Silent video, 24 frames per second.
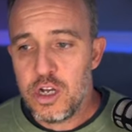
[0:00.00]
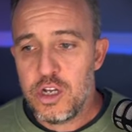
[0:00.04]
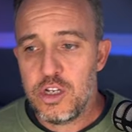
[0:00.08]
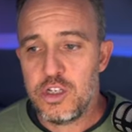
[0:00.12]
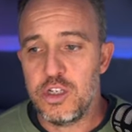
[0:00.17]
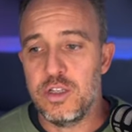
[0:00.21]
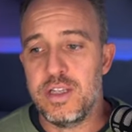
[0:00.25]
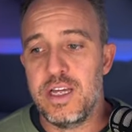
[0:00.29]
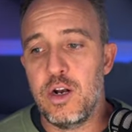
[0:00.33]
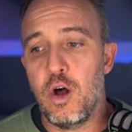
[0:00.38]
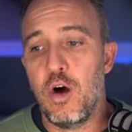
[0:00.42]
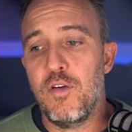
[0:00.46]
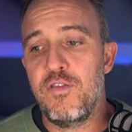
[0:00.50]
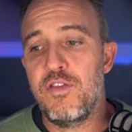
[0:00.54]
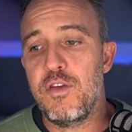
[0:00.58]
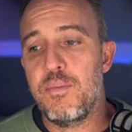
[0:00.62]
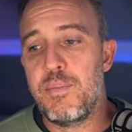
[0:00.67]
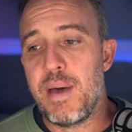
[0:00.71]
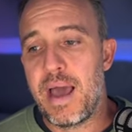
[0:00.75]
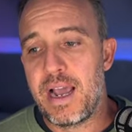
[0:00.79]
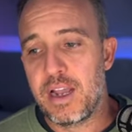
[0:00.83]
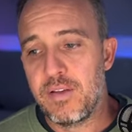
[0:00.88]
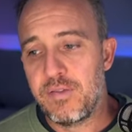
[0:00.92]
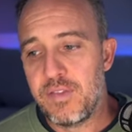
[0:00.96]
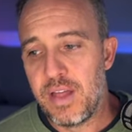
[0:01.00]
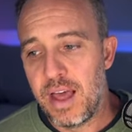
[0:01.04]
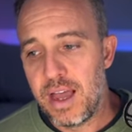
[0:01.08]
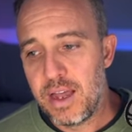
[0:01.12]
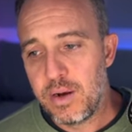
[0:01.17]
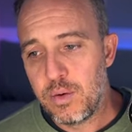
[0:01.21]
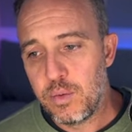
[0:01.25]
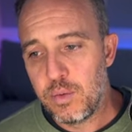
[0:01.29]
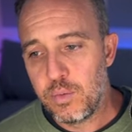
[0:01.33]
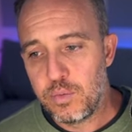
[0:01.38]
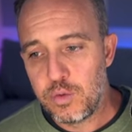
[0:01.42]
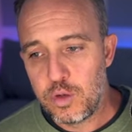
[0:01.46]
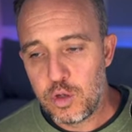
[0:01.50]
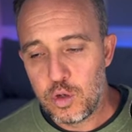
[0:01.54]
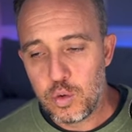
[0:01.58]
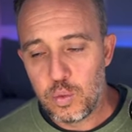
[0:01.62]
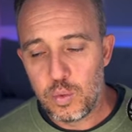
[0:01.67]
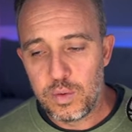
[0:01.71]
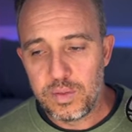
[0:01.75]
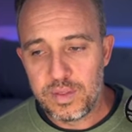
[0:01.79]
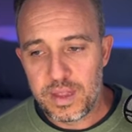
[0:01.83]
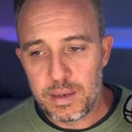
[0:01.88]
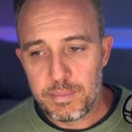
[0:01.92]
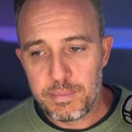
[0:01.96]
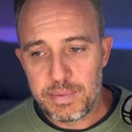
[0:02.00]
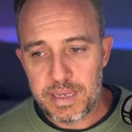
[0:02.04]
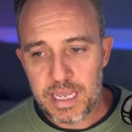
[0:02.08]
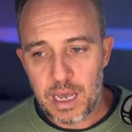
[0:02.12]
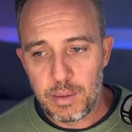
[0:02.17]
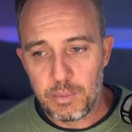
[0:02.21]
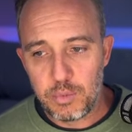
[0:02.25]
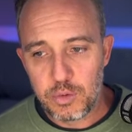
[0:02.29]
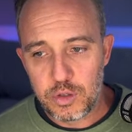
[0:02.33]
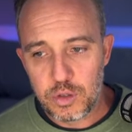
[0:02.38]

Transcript: So then off the back of that, you would then be able